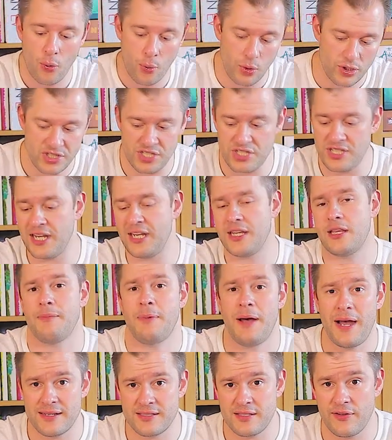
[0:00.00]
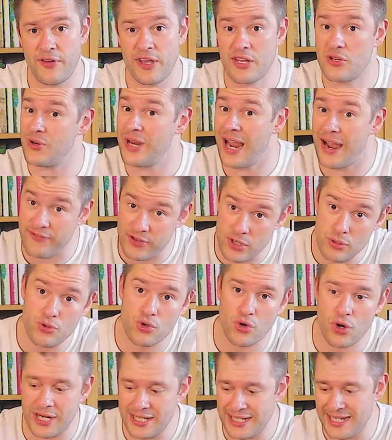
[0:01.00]
What do you think of the path to victory? Have you
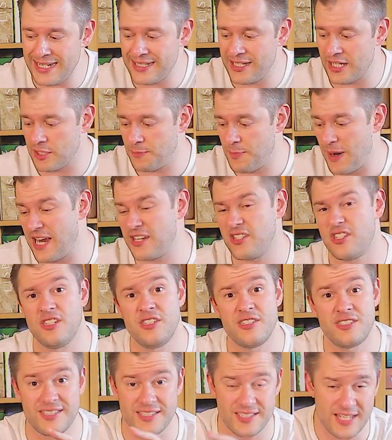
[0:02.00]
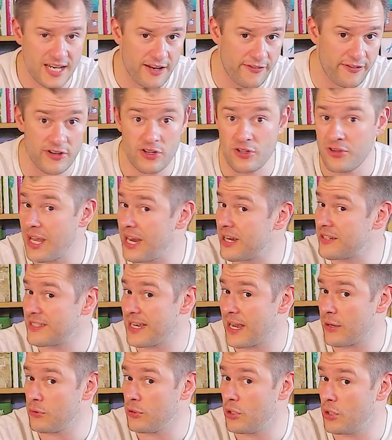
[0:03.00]
tried these expansions? Does anything on there
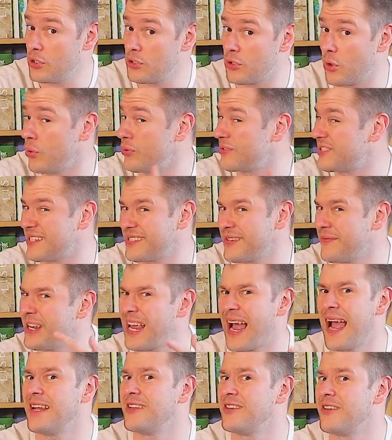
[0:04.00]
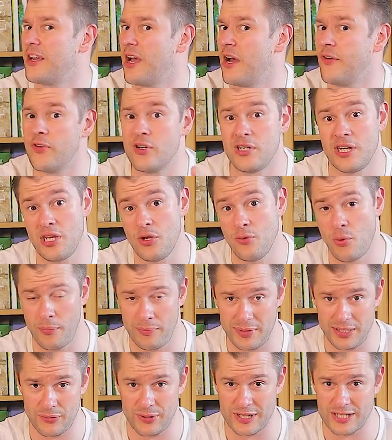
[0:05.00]
sound good? Or was there something I hadn't covered that you
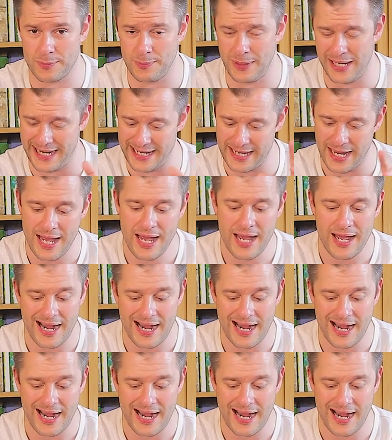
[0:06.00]
want me to explain?